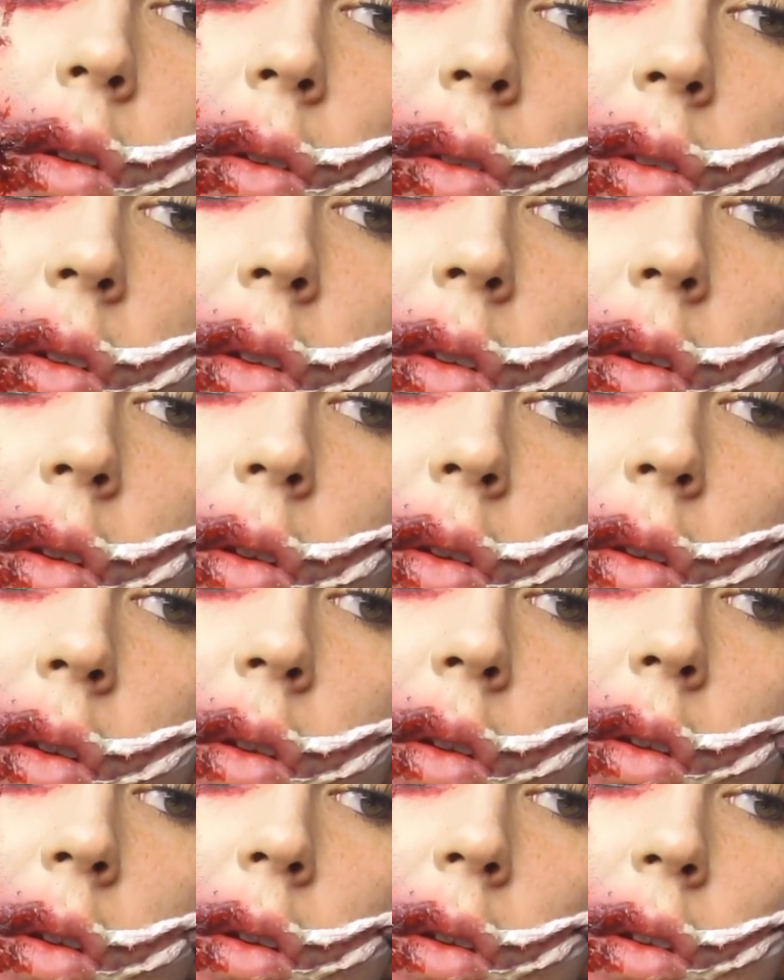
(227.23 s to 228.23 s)
is.
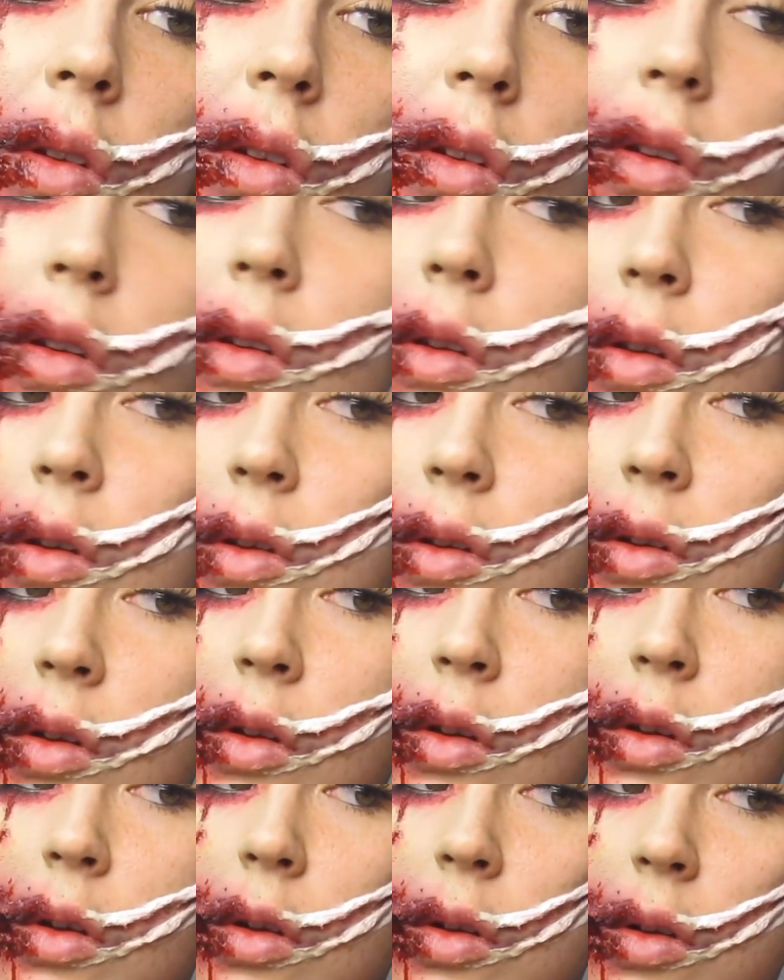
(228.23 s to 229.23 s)
So it's kind of got a
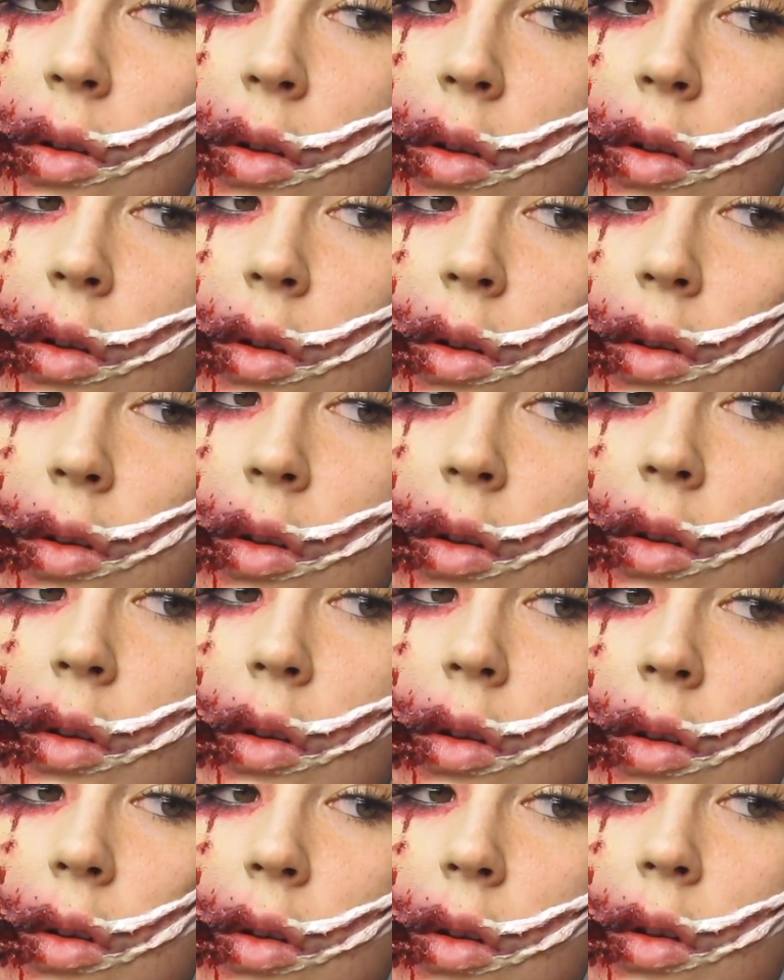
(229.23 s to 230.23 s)
little bit more of a
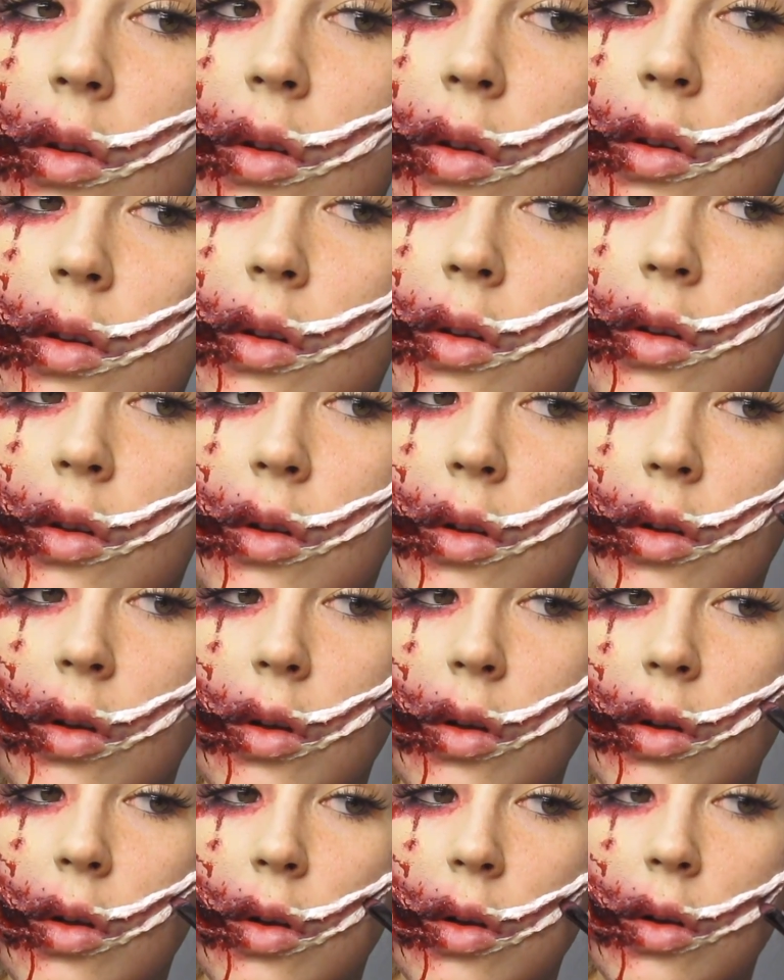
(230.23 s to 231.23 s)
shape to it instead of it
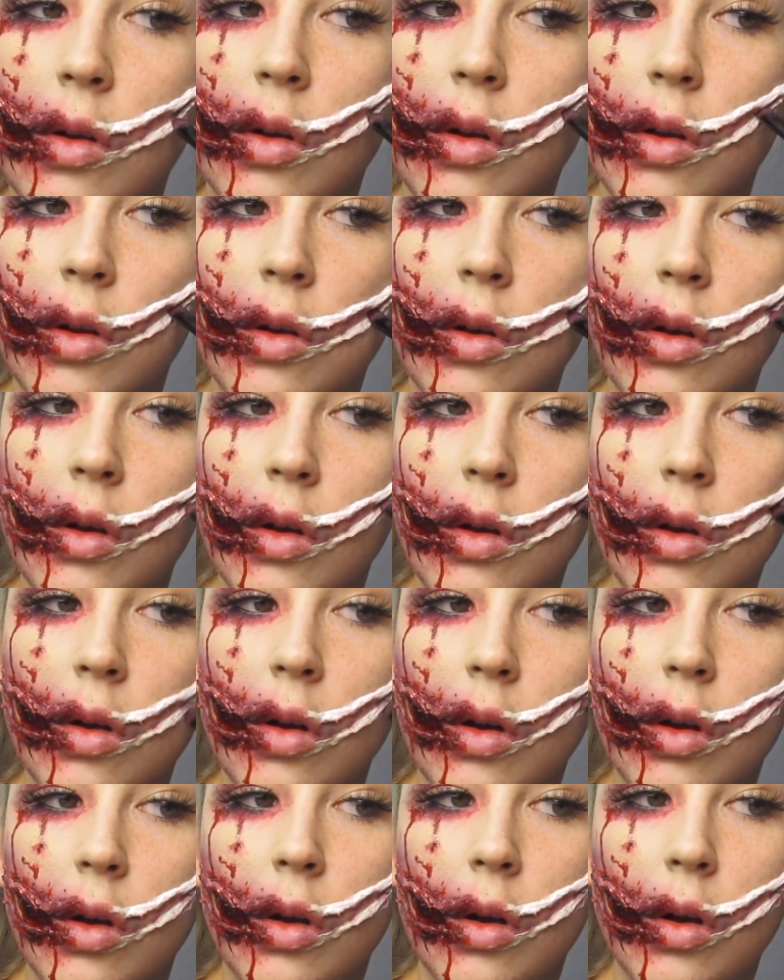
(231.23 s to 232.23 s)
just hanging
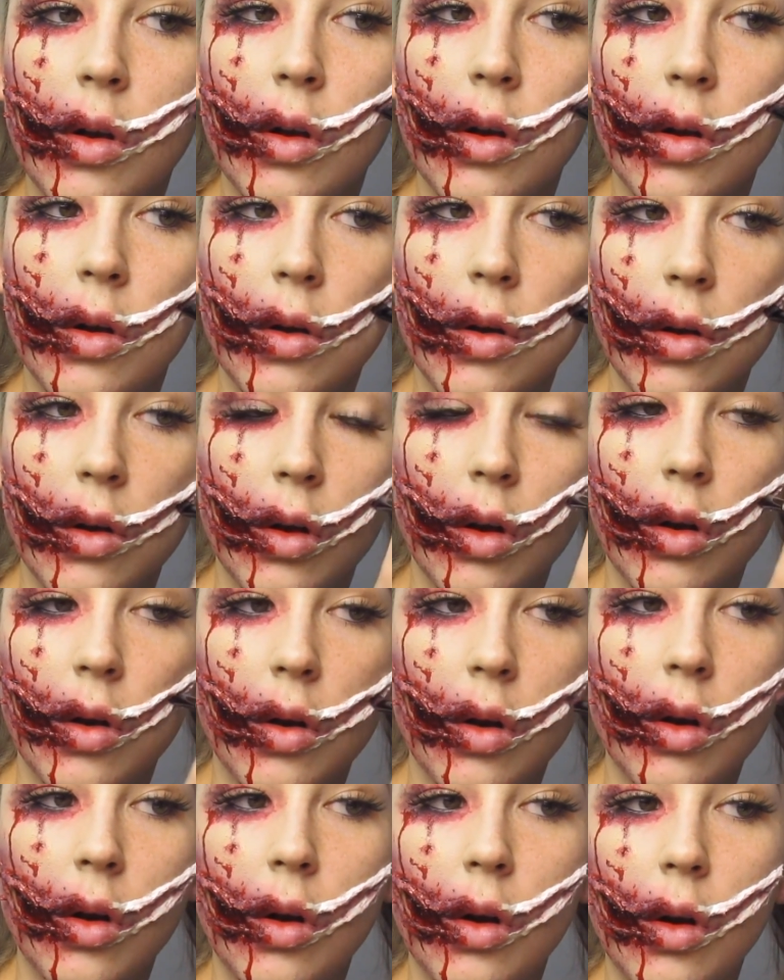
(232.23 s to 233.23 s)
on the skin,
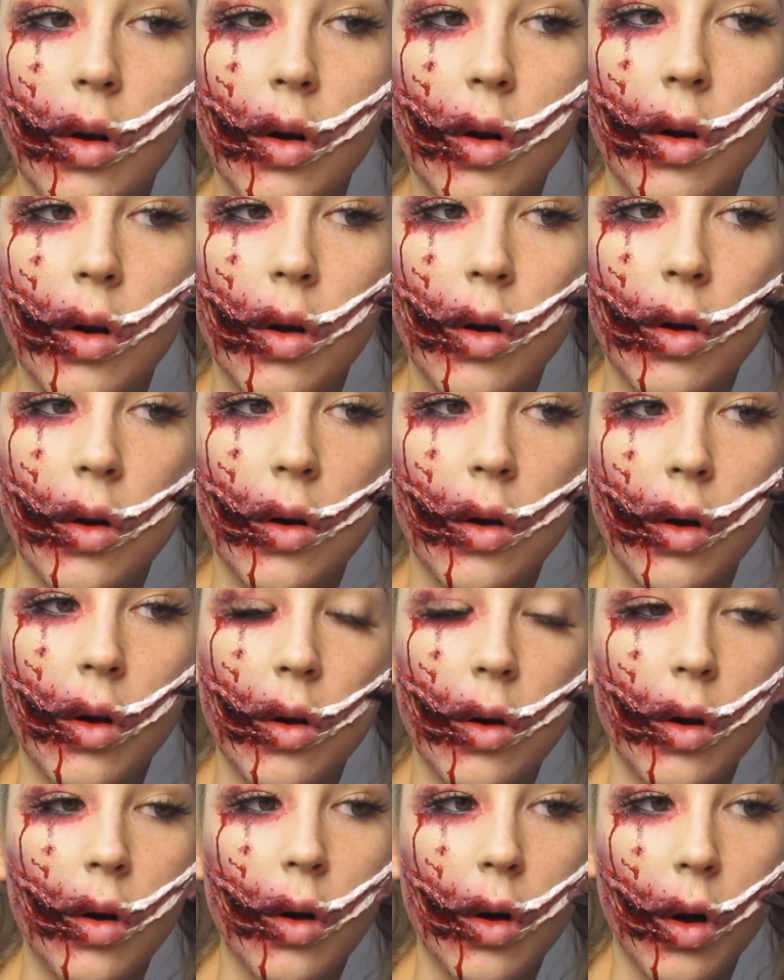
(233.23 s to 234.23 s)
as you can see
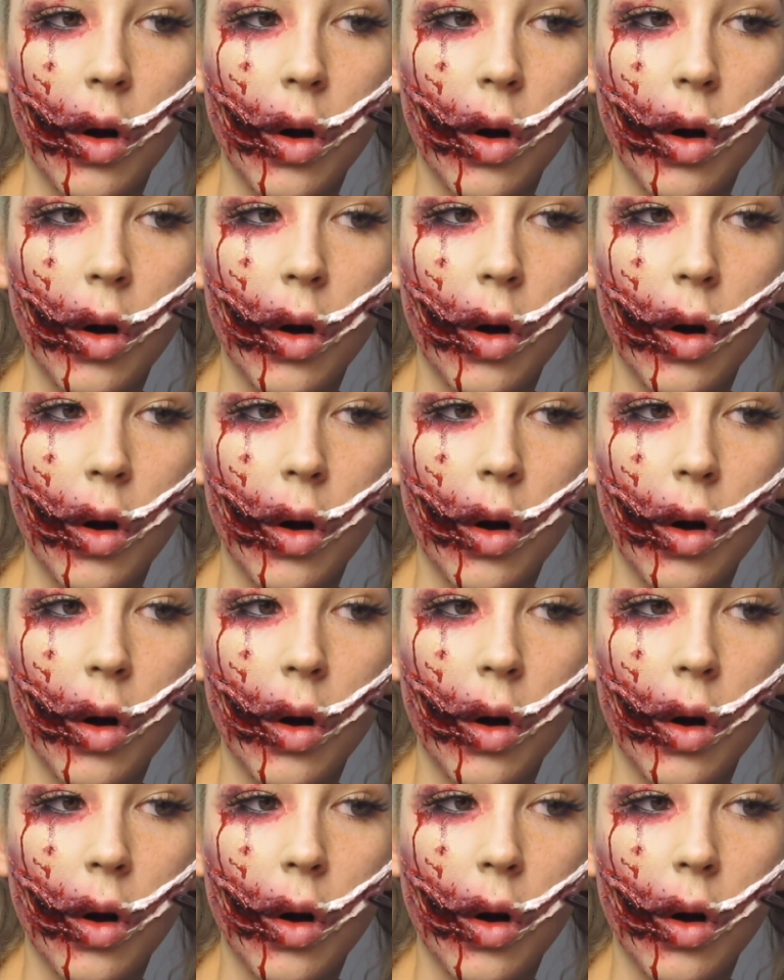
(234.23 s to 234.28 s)
now.